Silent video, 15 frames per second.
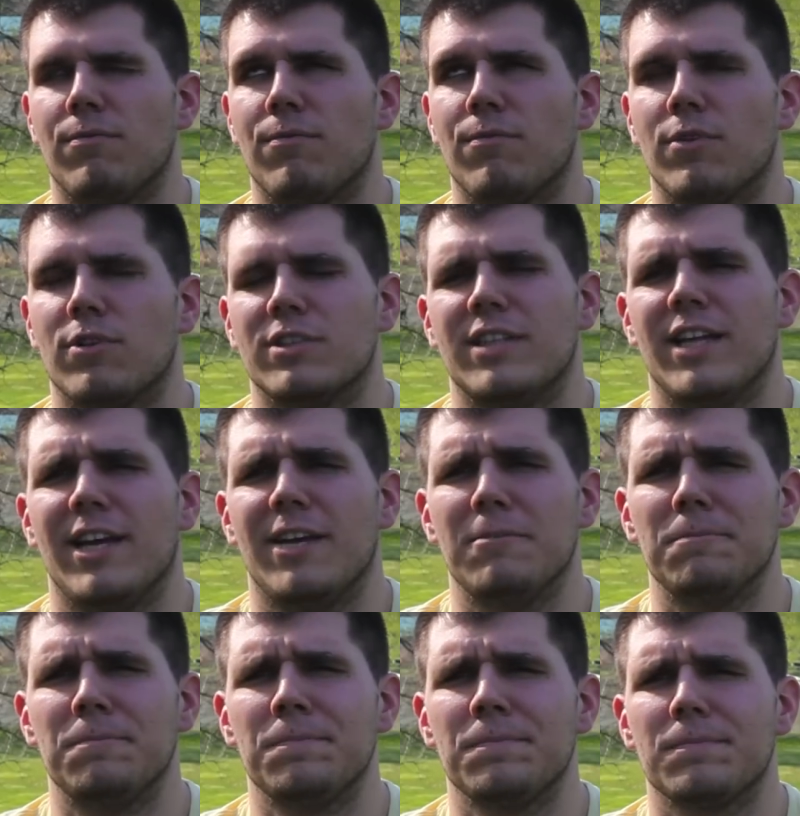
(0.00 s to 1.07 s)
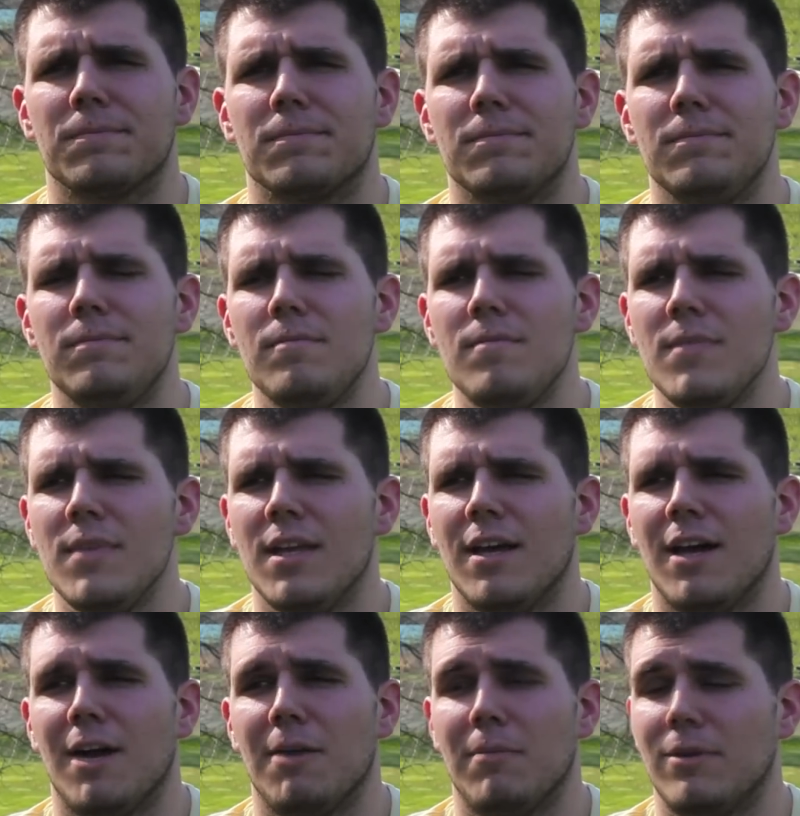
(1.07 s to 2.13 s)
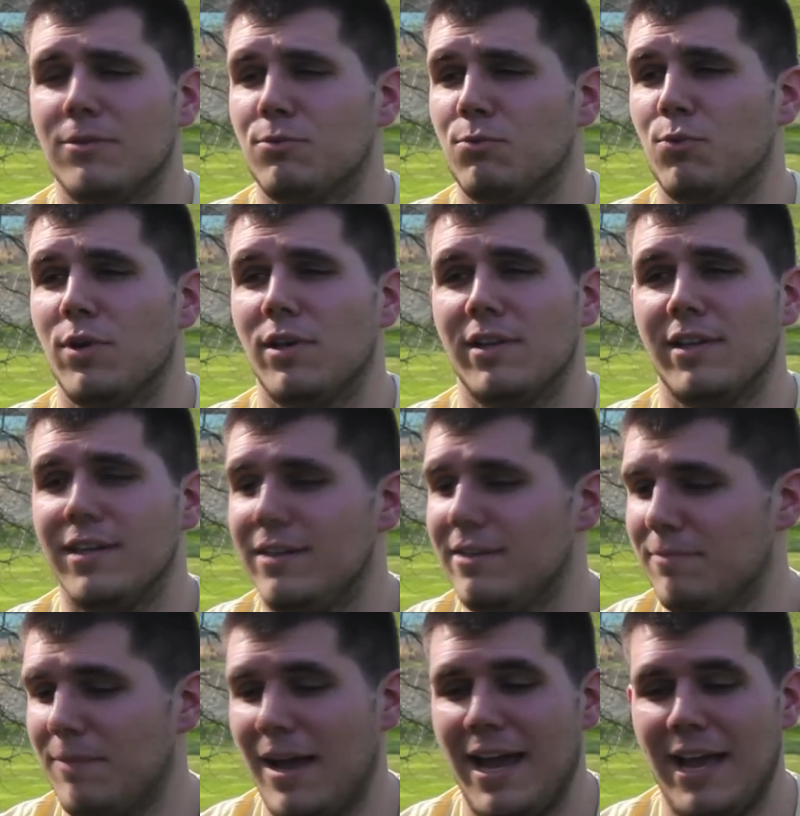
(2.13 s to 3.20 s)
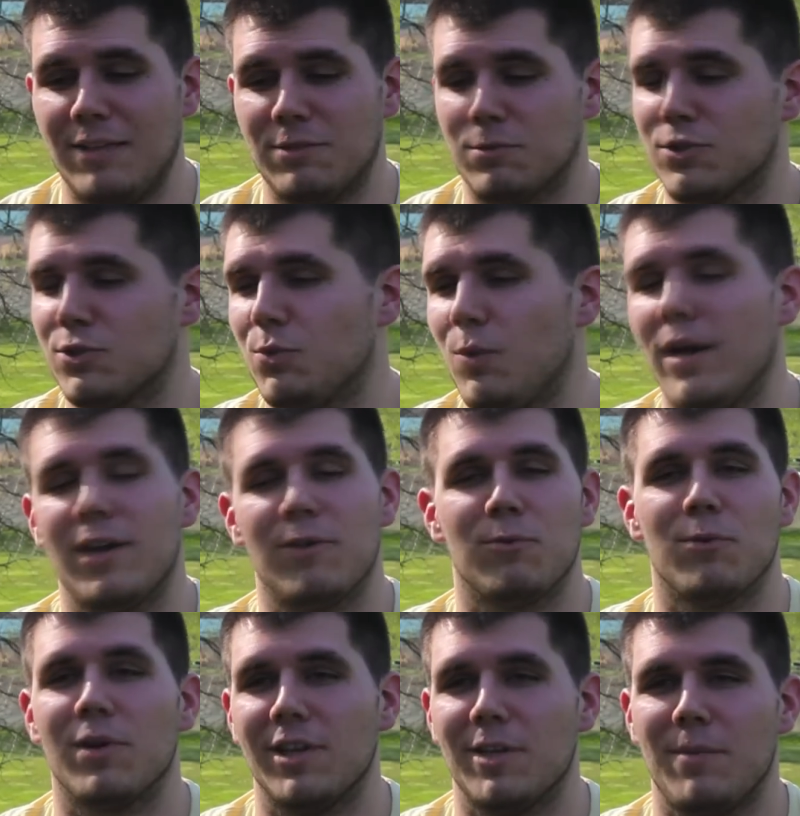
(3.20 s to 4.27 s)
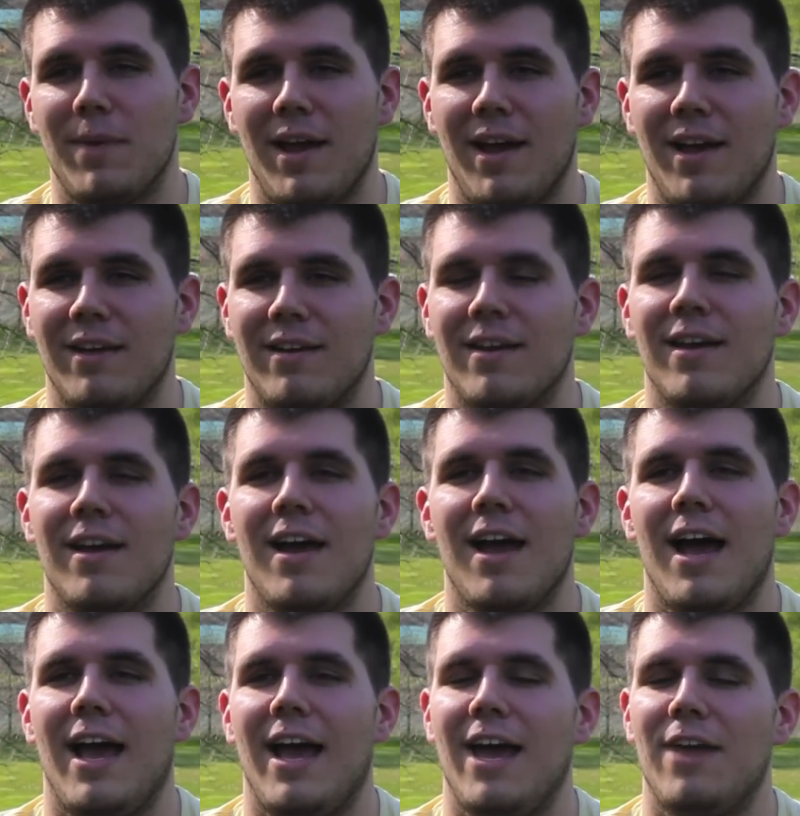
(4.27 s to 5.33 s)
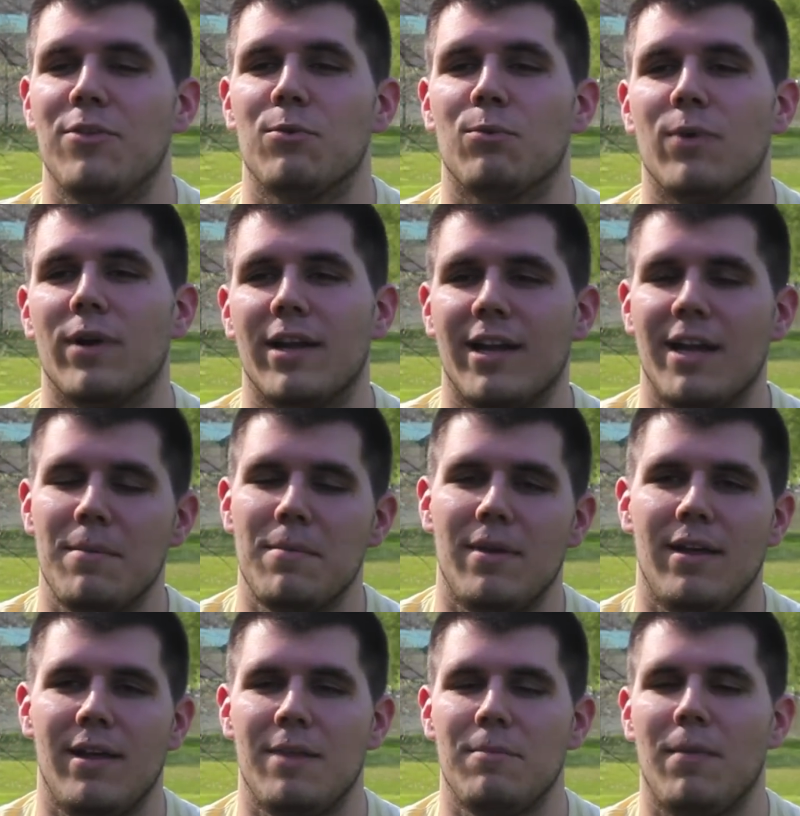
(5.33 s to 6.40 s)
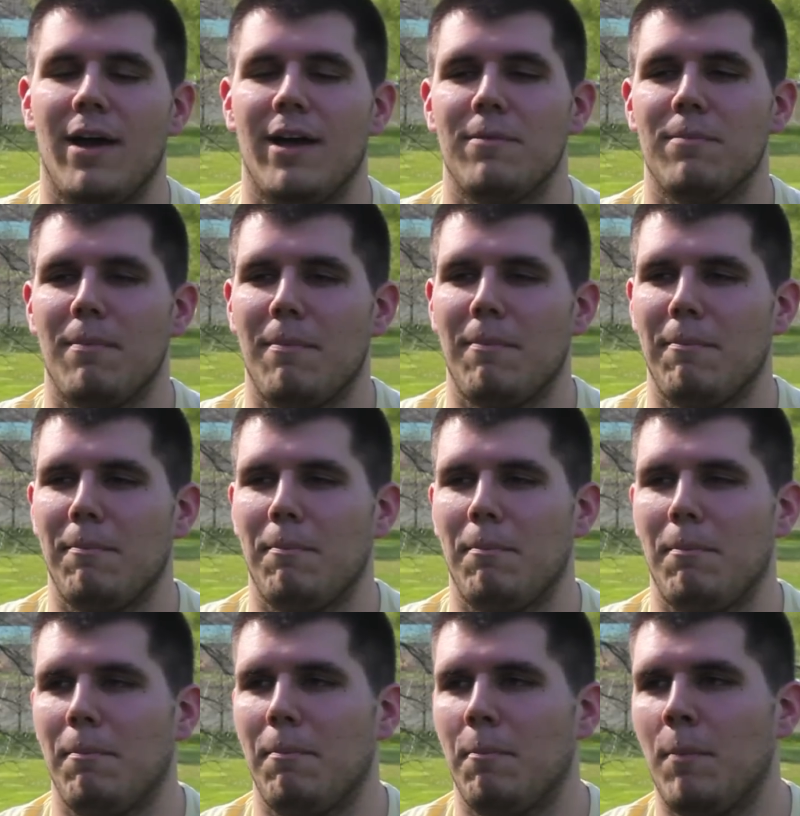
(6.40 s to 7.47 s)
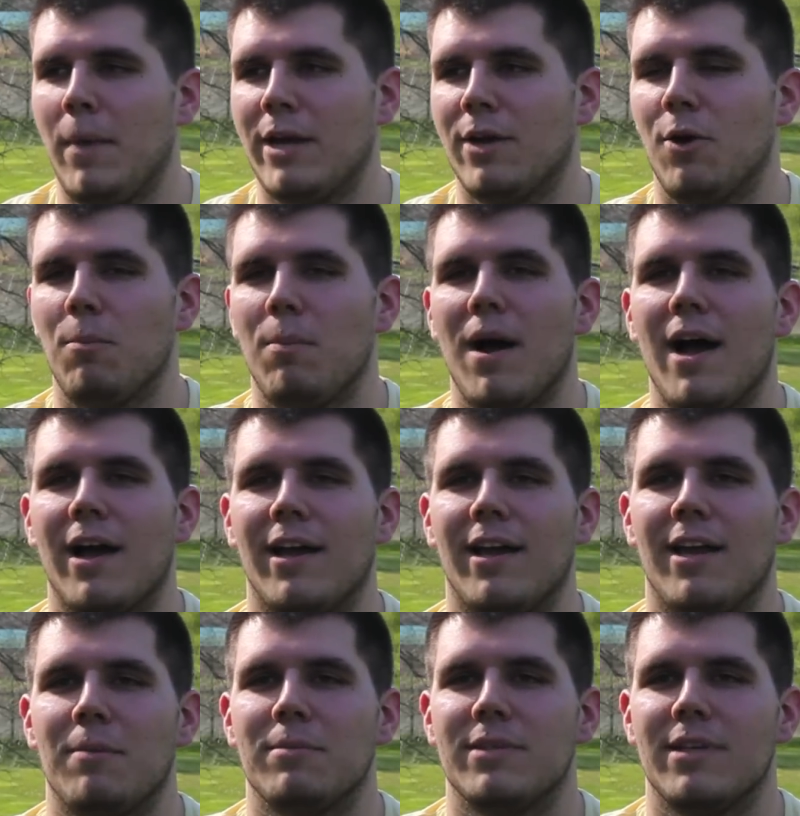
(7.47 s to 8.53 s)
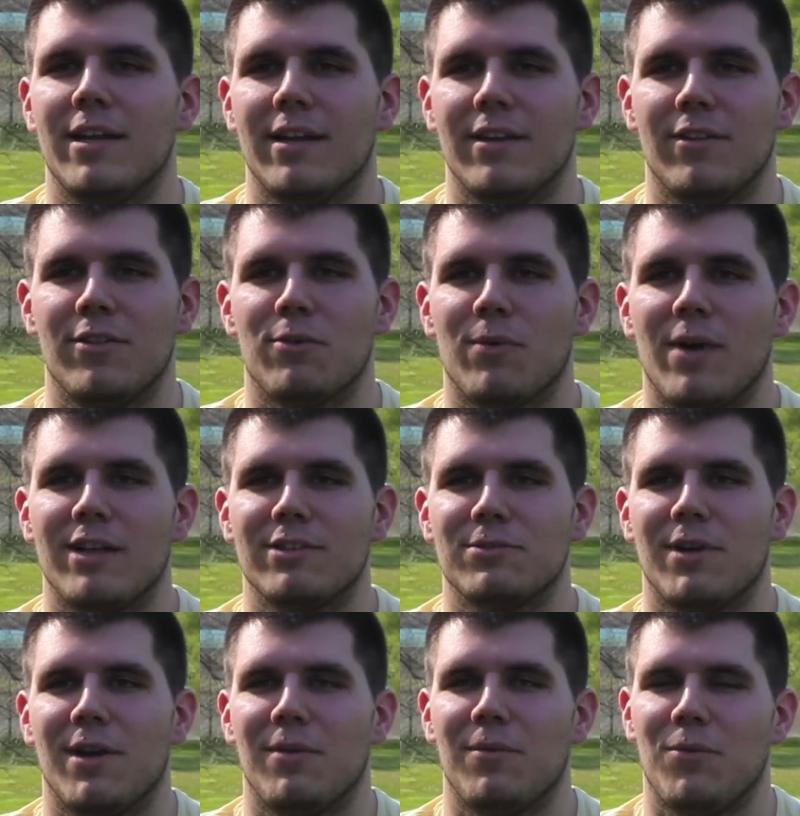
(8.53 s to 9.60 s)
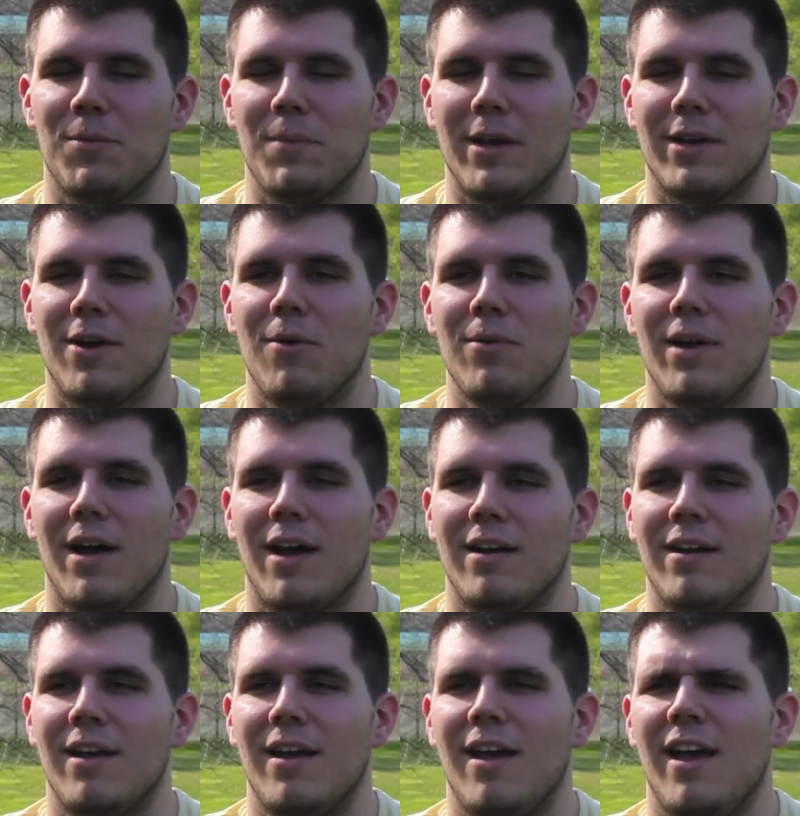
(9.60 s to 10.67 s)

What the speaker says: first date, my hands were sweating really bad. I had the ring in my coat pocket, and I'm sitting in the restaurant with my coat on.